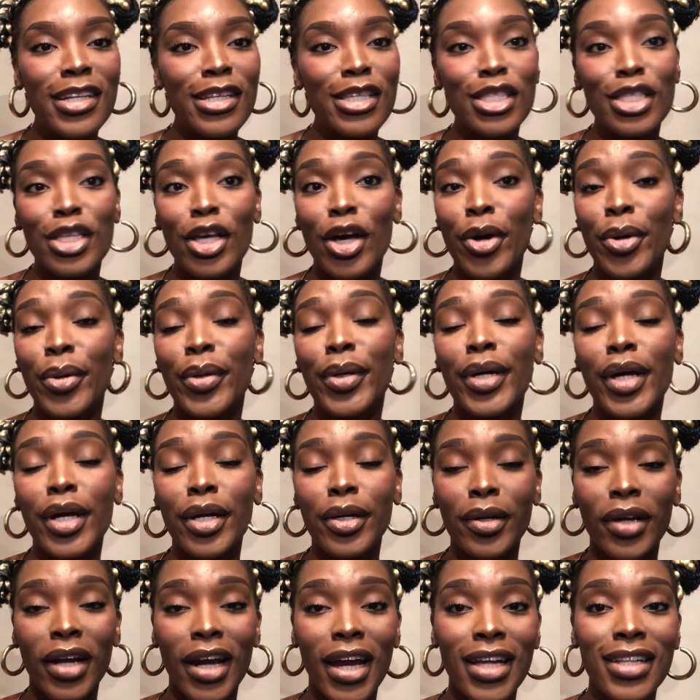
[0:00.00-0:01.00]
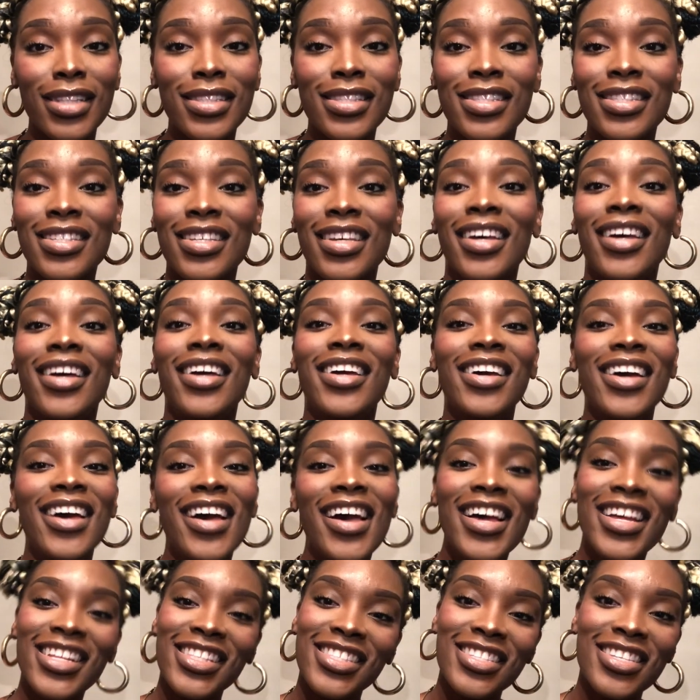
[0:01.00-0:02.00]
So congrats to
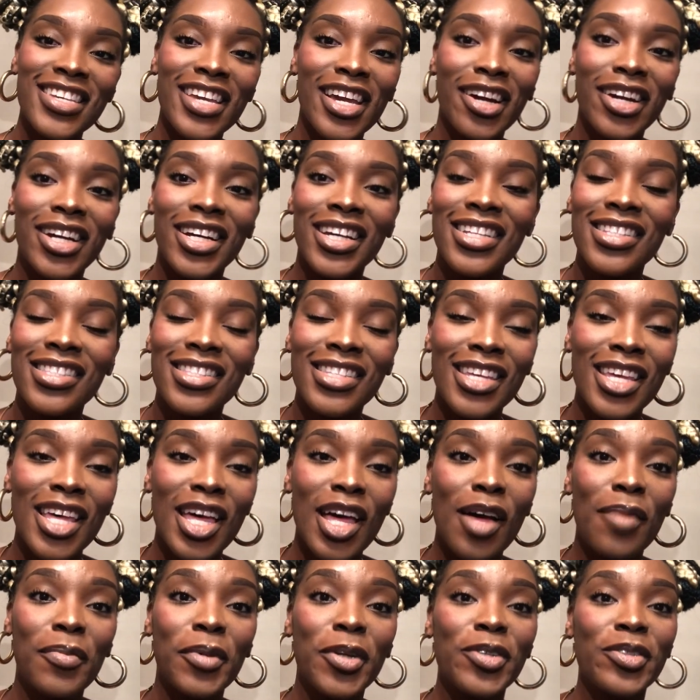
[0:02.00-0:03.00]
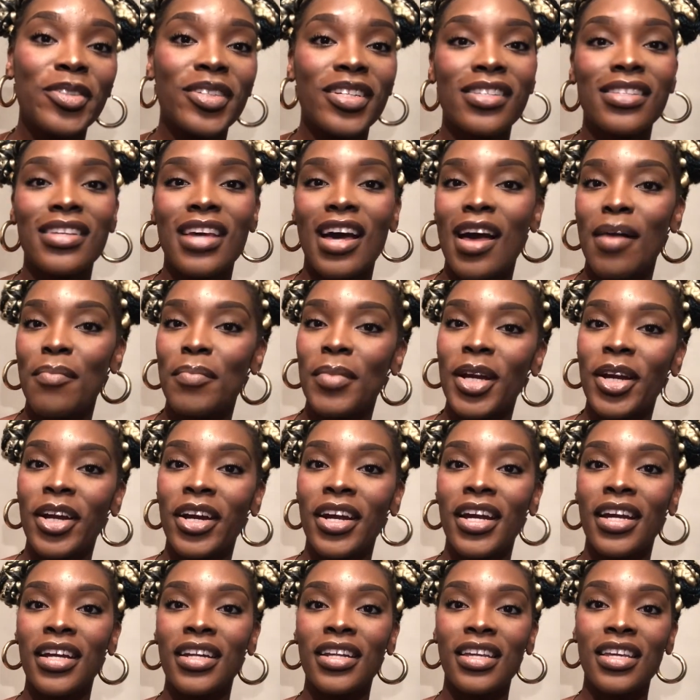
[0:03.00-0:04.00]
Tierra and Tim, who just got
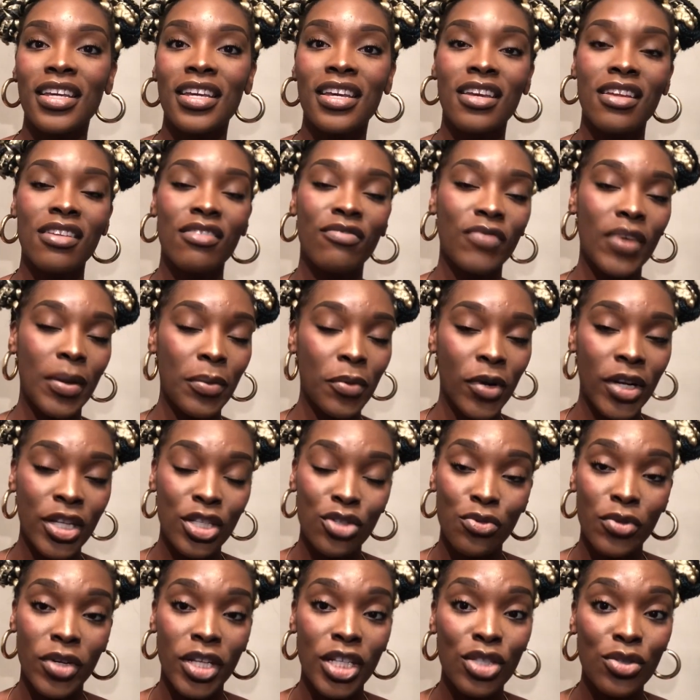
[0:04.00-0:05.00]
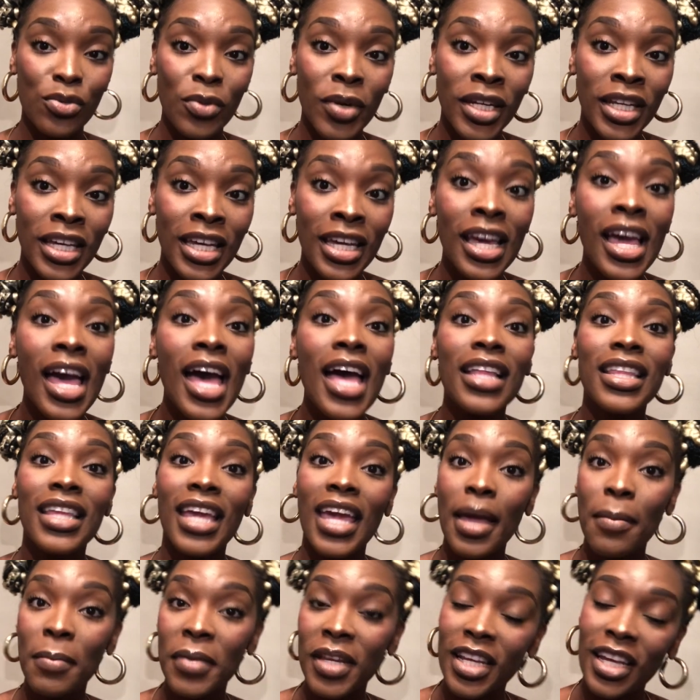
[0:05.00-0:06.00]
married in February 2020. They
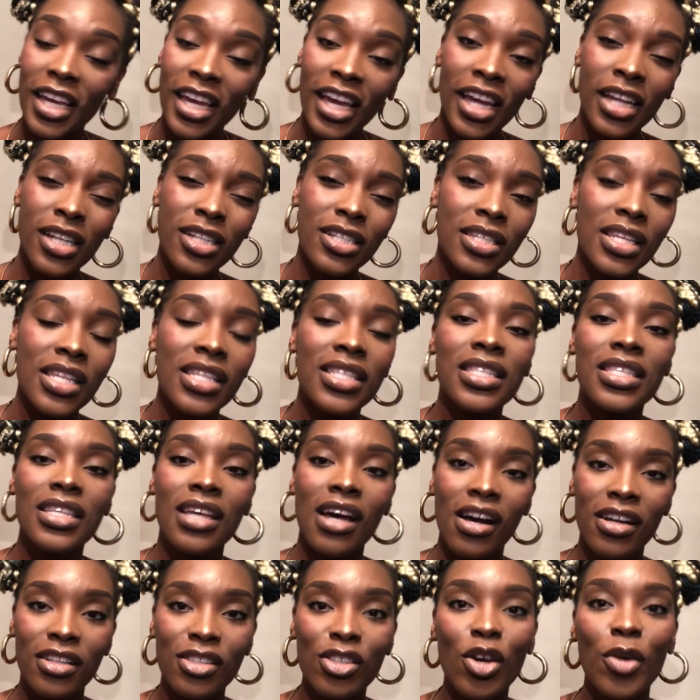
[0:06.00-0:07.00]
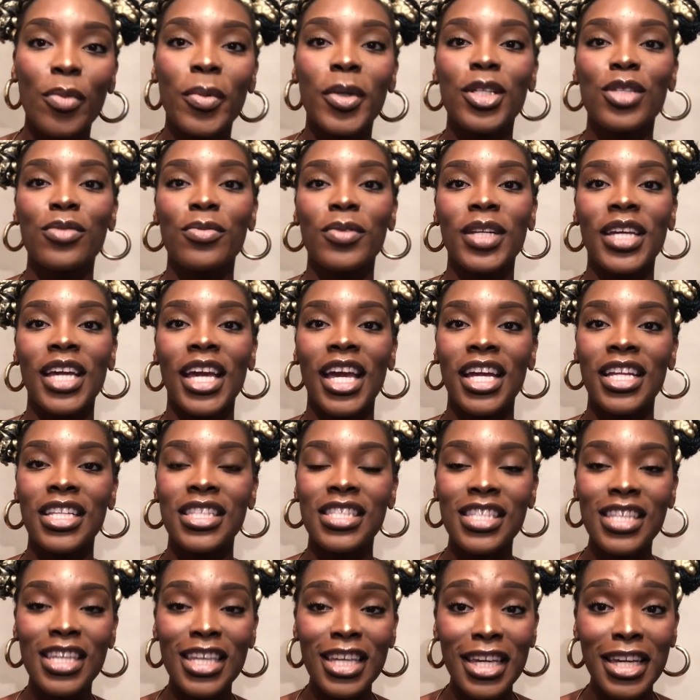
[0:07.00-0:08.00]
have been engaged since October
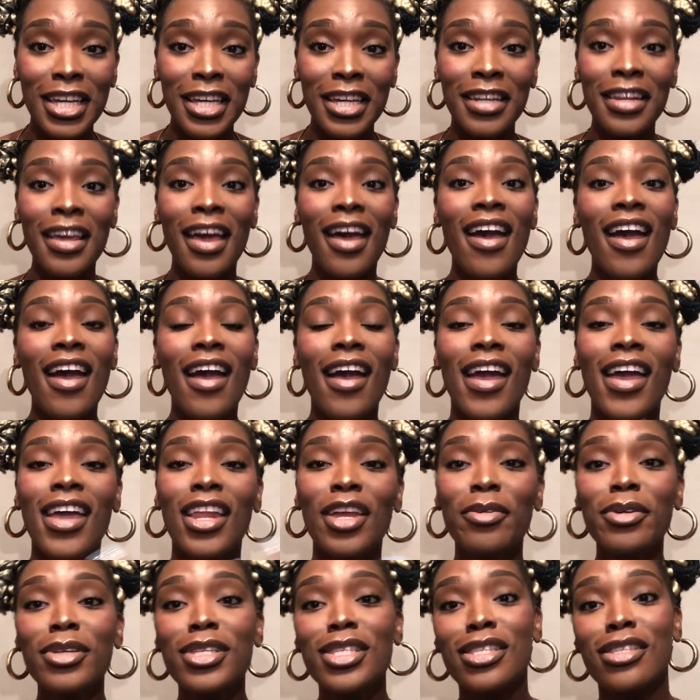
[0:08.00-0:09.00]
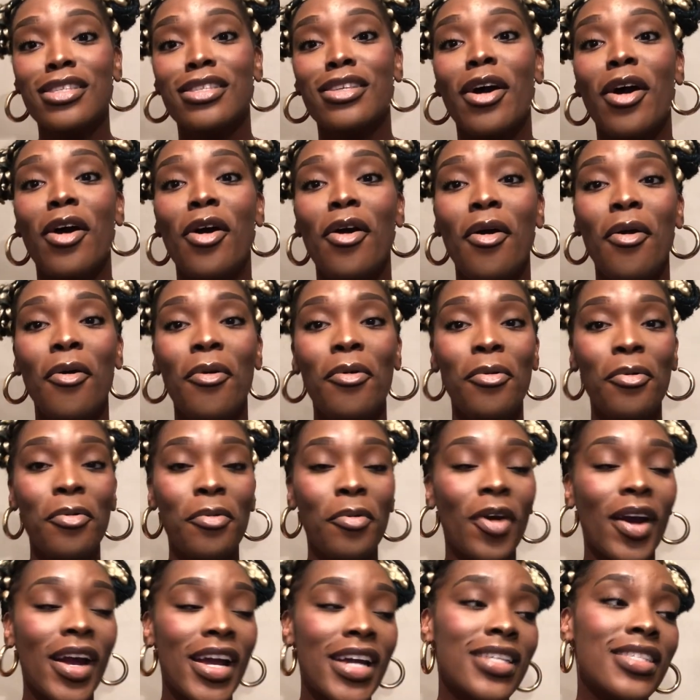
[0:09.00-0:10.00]
2018. And it was so
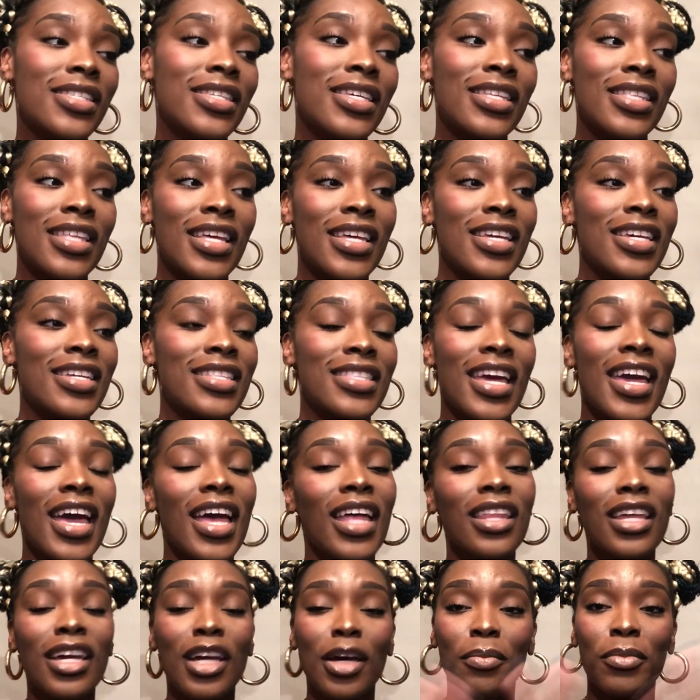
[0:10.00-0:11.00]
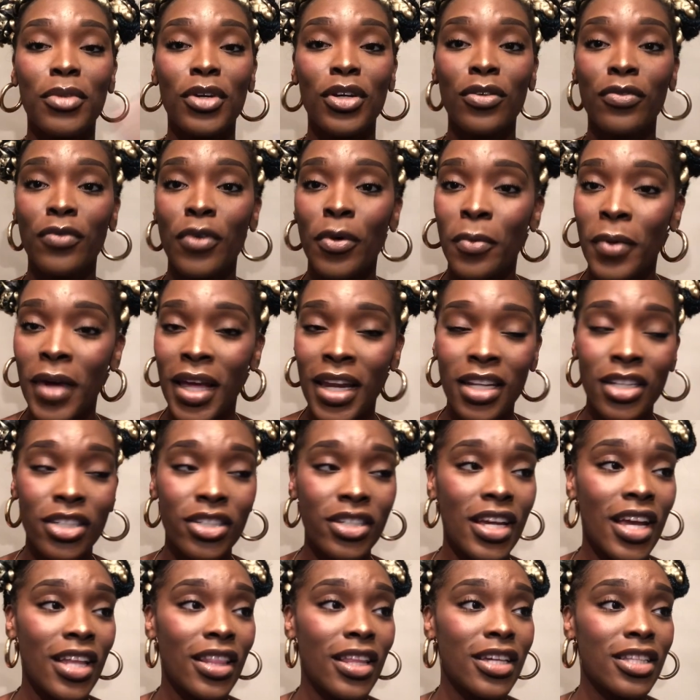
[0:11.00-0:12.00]
crazy that they had like a beautiful wedding.
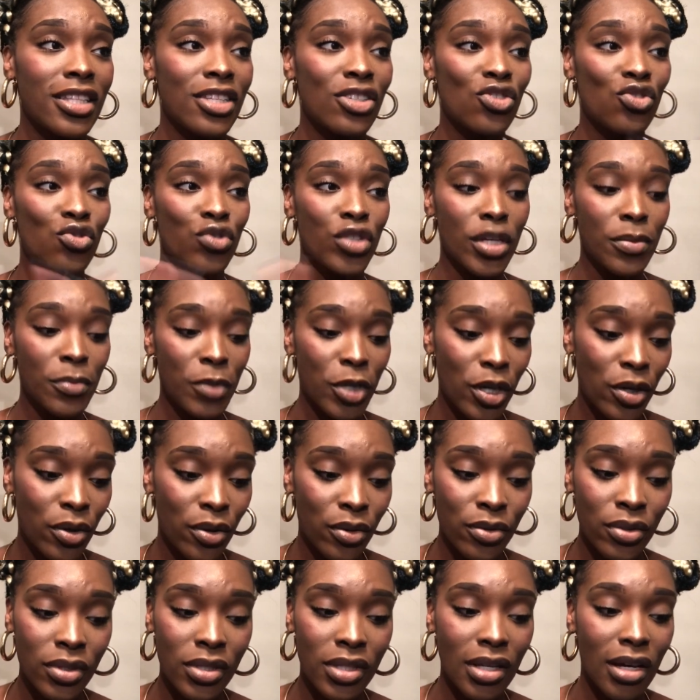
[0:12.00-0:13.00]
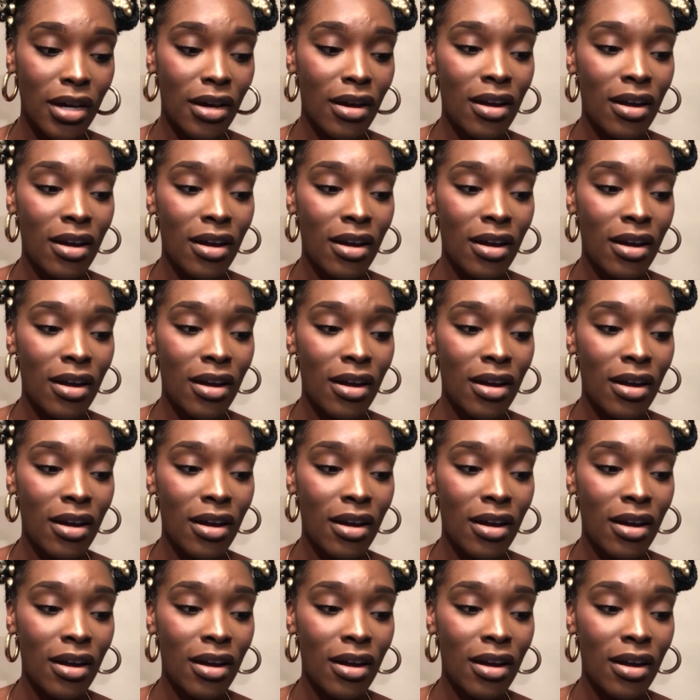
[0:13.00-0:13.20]
She had like this dream girls